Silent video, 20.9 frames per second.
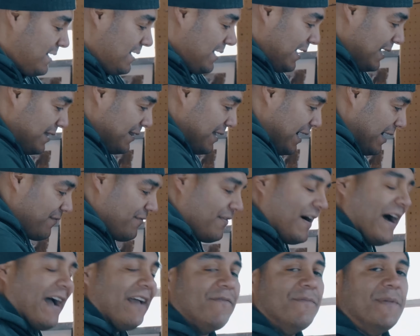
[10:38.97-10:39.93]
in that
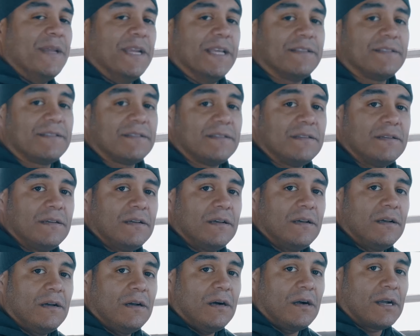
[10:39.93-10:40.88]
5 minutes.
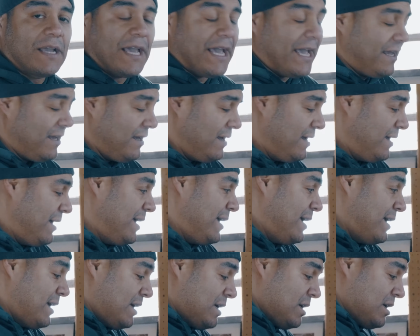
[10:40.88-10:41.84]
Okay?
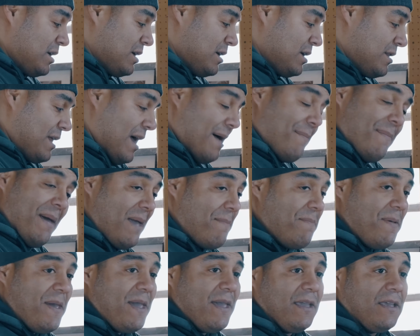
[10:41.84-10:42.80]
That may
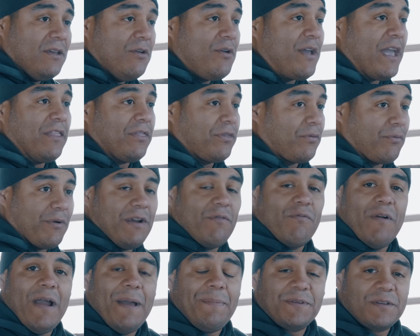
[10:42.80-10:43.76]
be you get 3
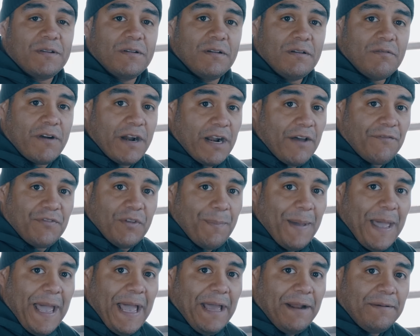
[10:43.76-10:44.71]
reps right off the
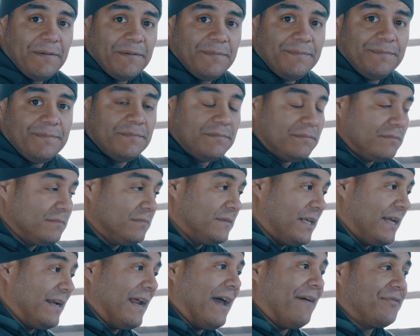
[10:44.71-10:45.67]
bat,
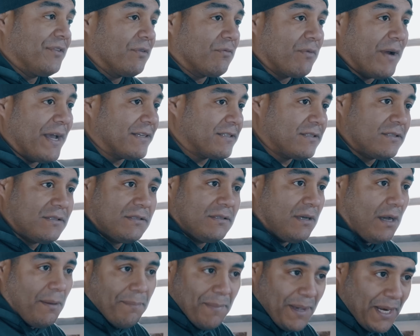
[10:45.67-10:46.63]
then have to rest
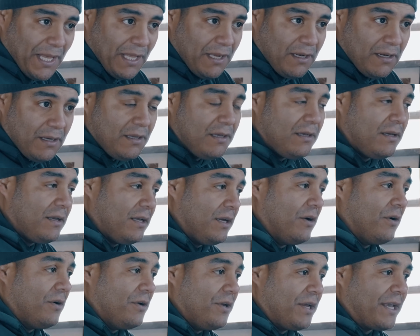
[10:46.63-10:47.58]
a minute, you
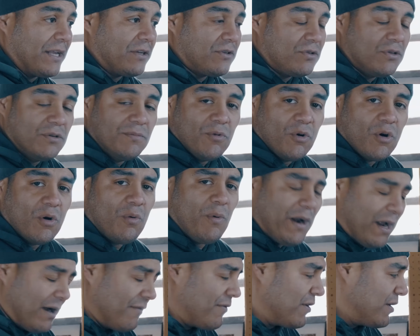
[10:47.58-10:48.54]
know, and you get 2 more,
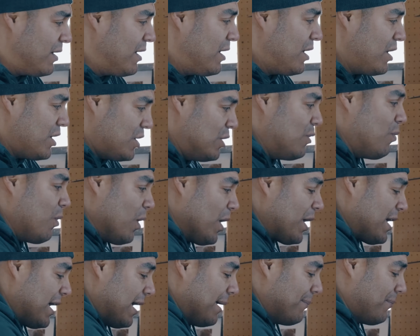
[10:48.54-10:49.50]
whatever. You
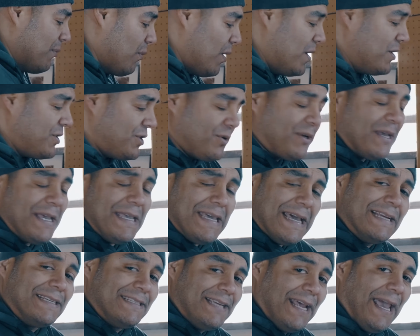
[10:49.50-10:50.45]
work up. Once you can
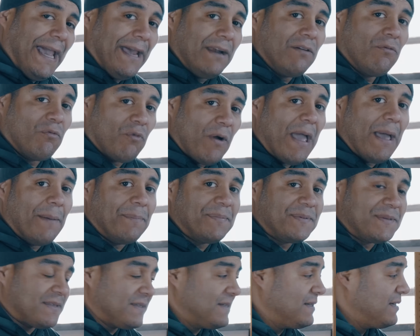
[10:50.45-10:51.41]
get 10
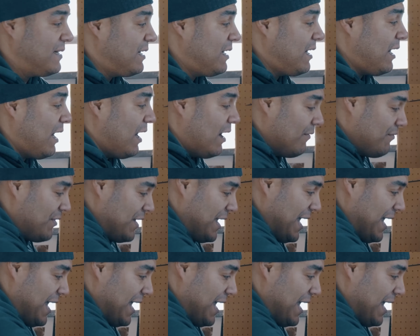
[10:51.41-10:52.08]
reps of the